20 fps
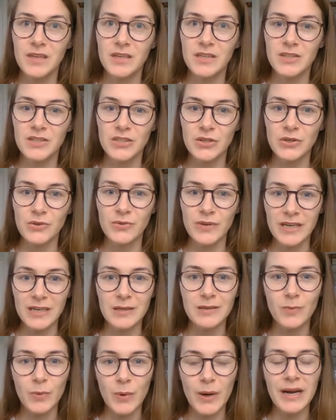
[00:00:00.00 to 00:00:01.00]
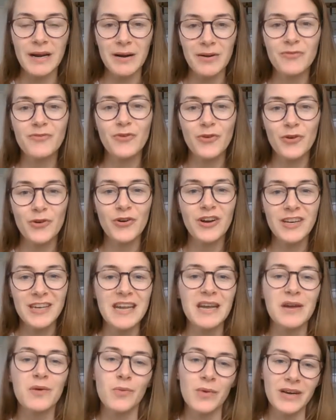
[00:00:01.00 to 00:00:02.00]
So for a
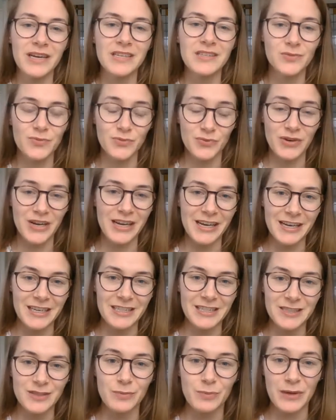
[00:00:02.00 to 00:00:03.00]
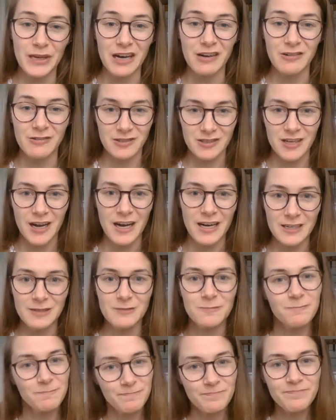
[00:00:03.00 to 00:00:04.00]
day when it's really nice to be outside
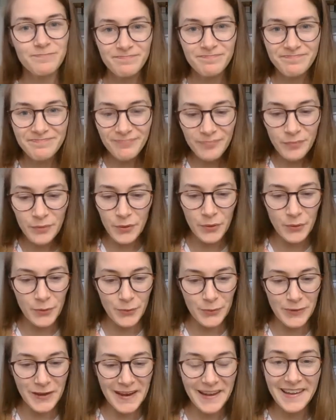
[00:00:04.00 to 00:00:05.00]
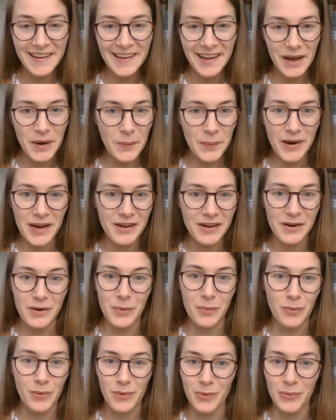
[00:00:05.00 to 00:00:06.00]
all day. And we're gonna
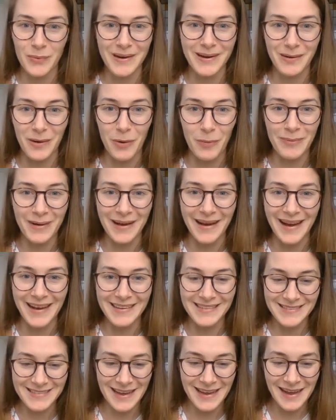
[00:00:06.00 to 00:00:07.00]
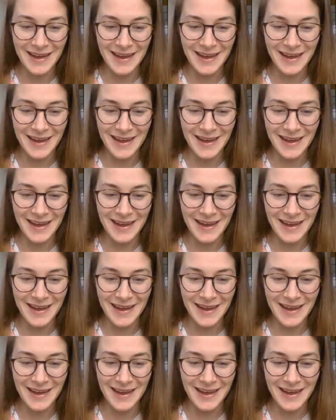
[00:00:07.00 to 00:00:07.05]
walk with alpacas.